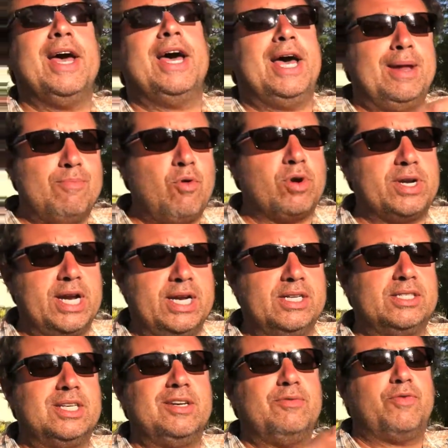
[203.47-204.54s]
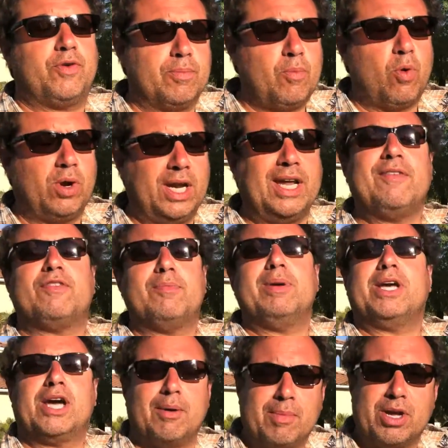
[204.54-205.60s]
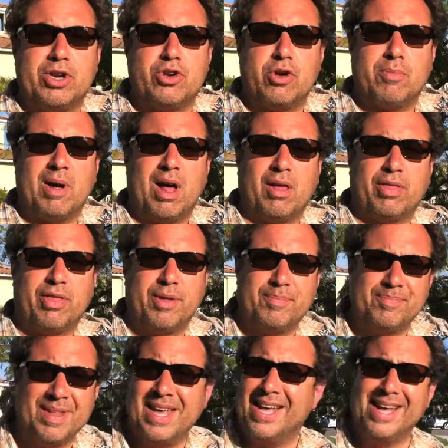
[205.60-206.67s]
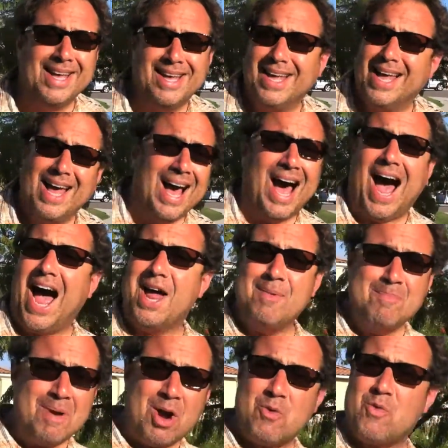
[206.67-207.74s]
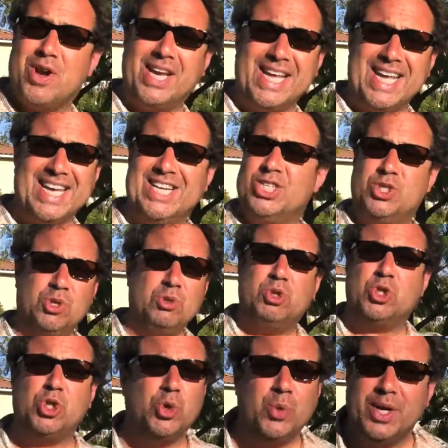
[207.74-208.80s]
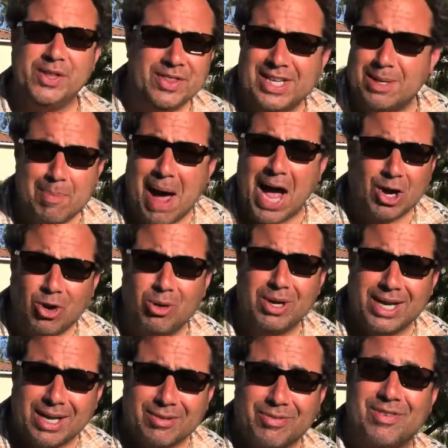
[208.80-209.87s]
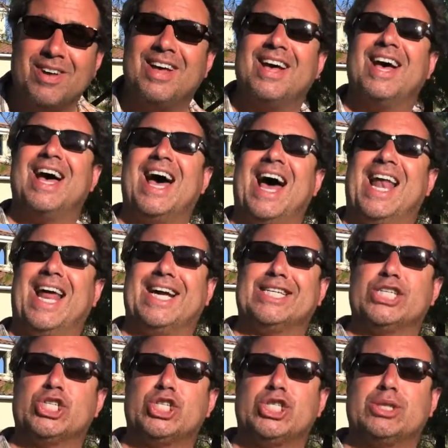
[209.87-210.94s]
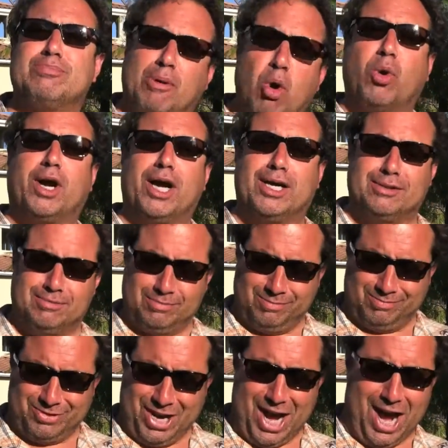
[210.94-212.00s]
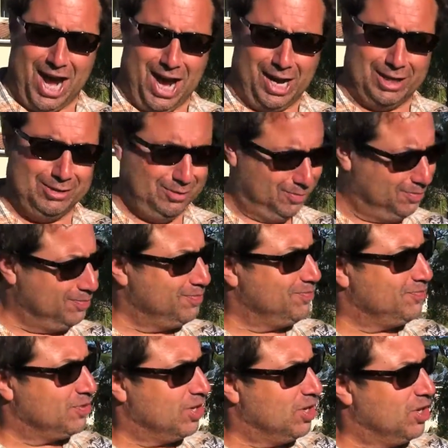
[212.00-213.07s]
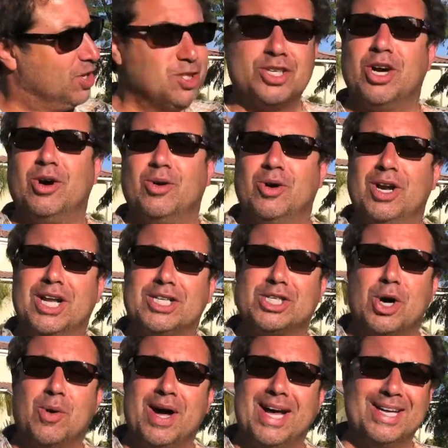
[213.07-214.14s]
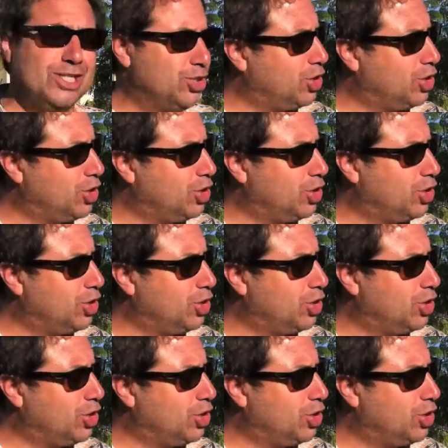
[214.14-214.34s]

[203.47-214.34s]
and more tendency for more leaf to be coming into your mouth. I'm not really into chewing the tobacco leaf. I like to smoke it. Yeah! So, let's go ahead and